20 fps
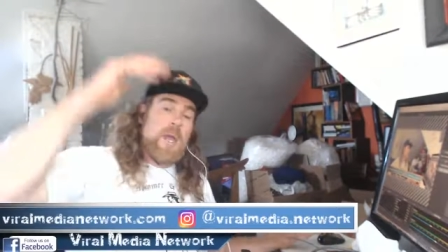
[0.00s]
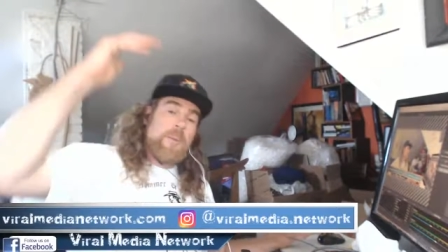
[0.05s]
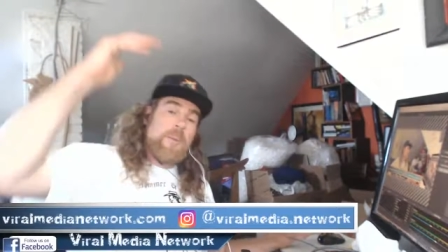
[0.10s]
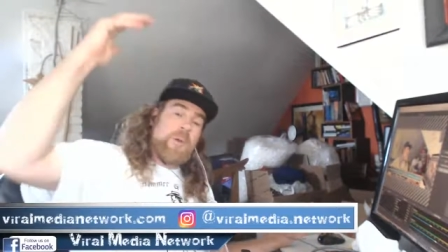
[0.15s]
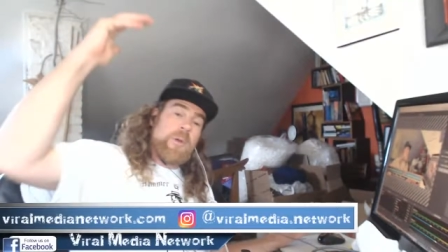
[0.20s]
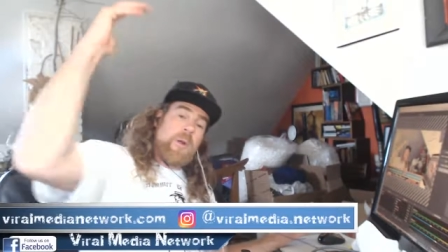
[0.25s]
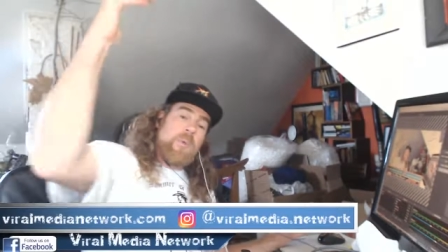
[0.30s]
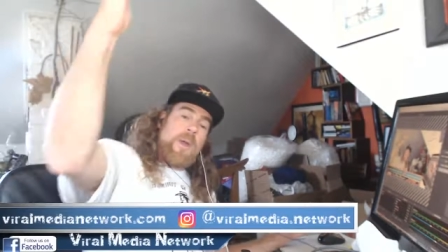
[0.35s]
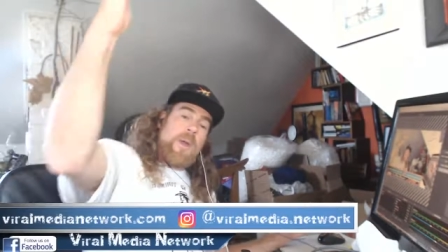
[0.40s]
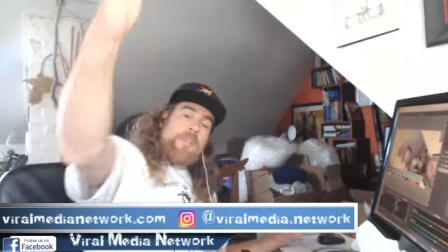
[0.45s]

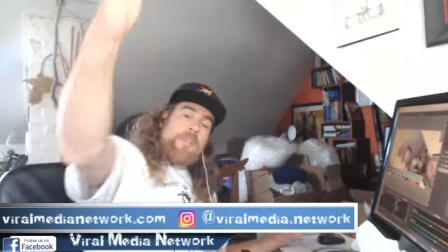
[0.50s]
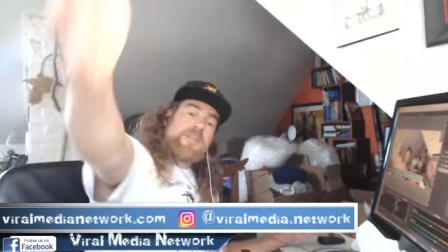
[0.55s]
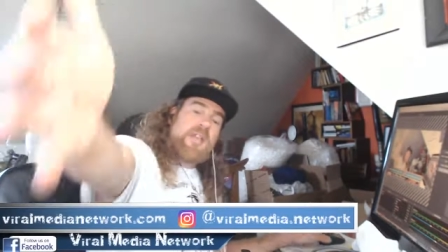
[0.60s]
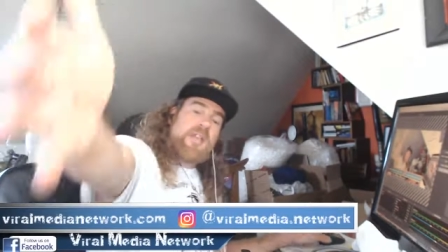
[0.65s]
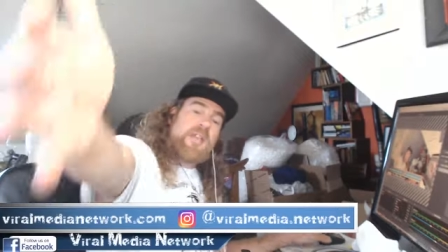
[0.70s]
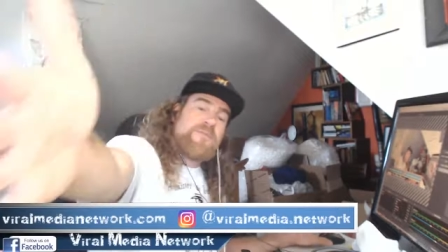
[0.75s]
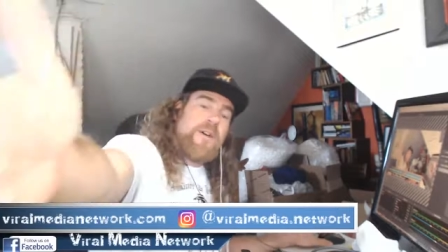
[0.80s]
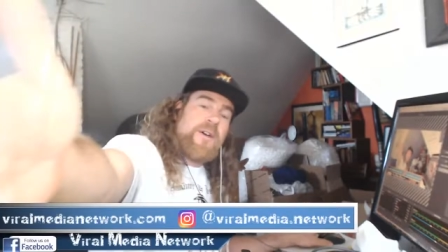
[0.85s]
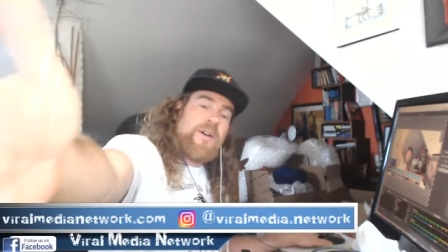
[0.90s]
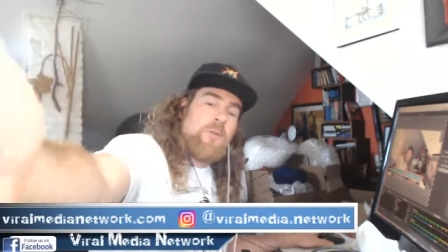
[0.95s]
But our
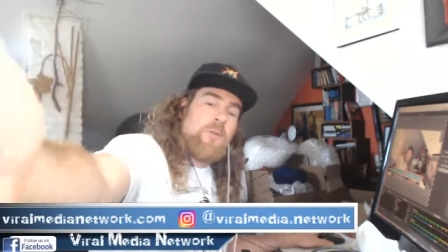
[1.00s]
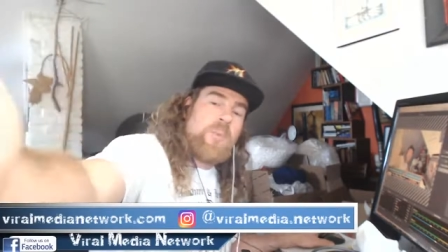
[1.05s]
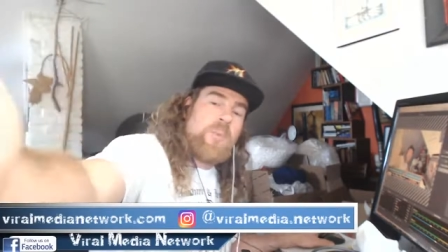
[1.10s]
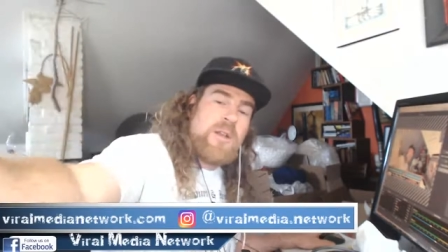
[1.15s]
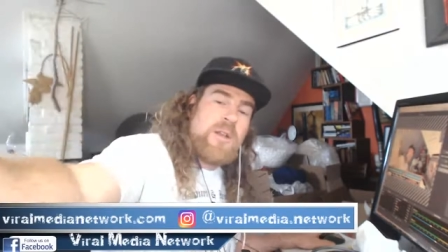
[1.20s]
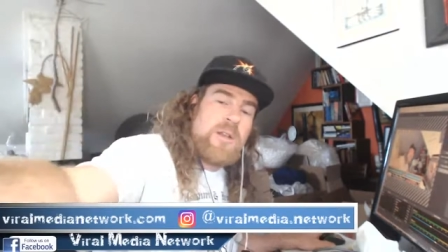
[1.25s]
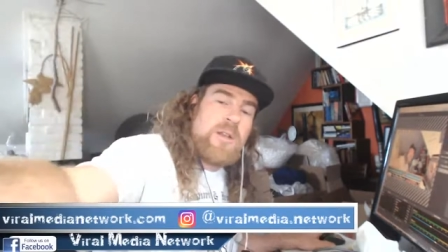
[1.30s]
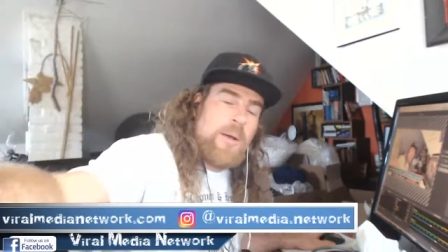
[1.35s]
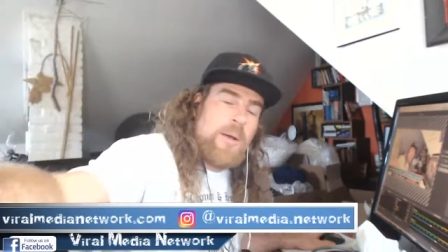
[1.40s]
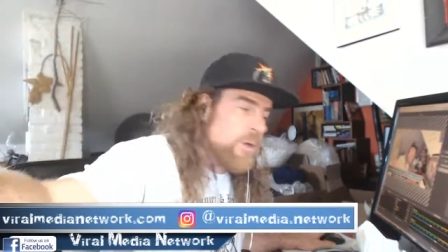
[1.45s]
website's viral
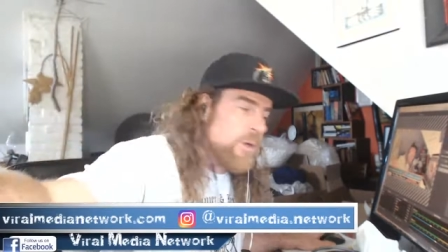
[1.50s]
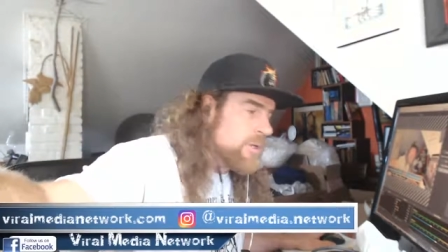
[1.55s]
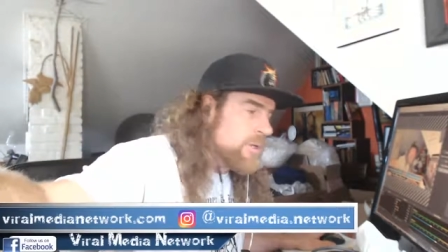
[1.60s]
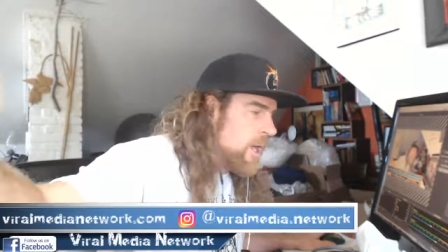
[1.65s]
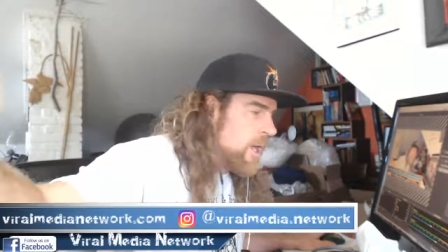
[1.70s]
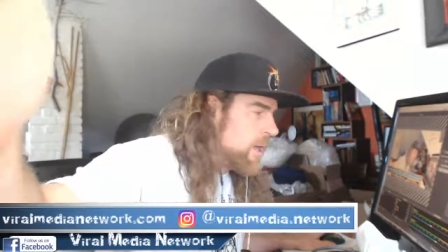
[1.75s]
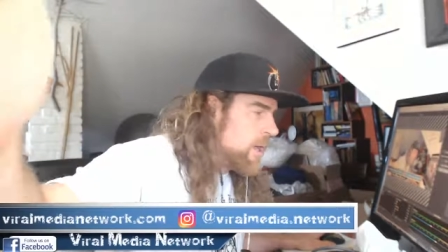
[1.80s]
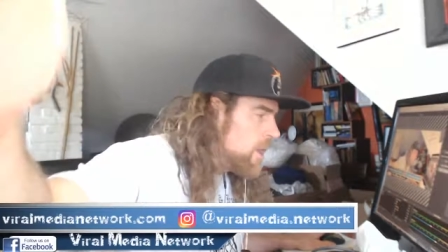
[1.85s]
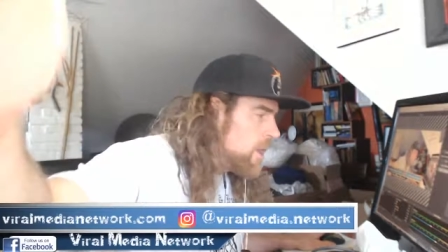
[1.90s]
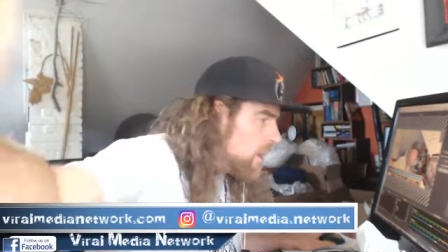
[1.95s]
media network
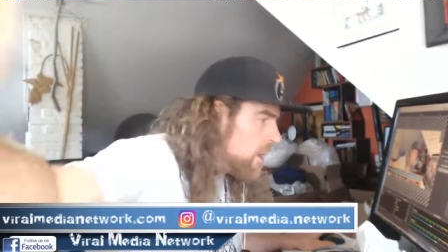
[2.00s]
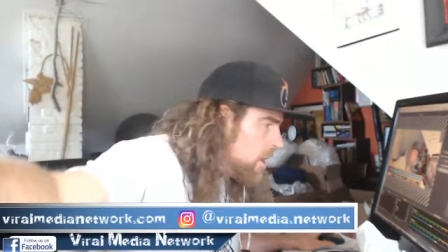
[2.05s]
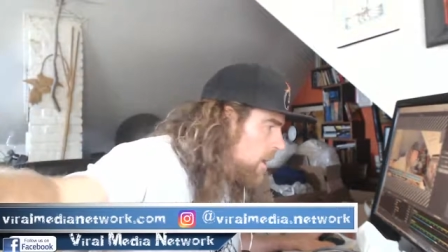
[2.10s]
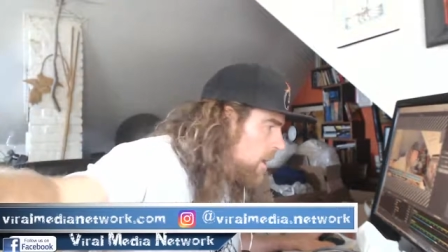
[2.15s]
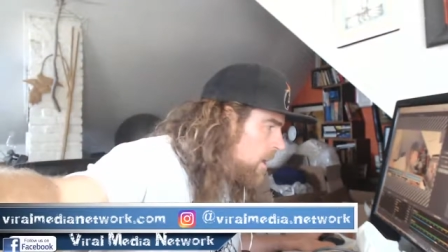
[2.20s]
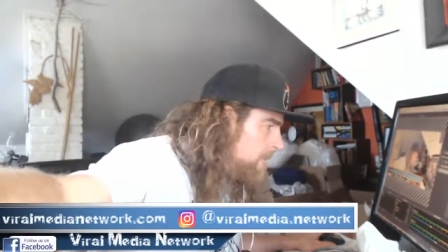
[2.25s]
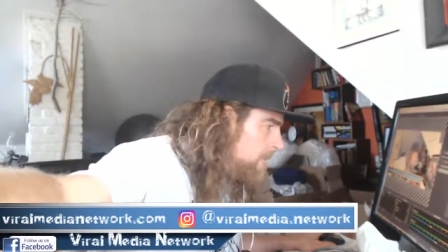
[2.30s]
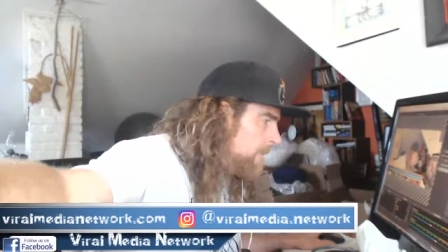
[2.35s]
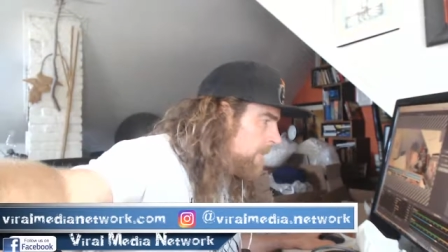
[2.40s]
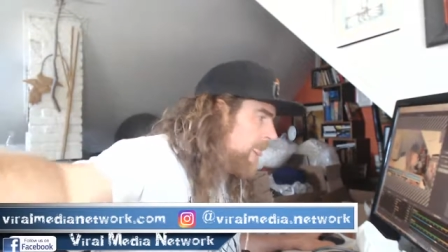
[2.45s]
dot
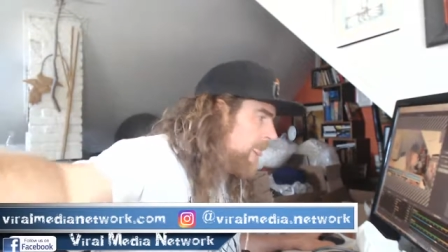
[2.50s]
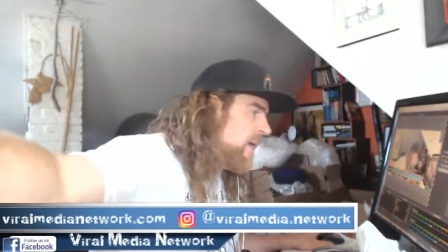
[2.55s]
com,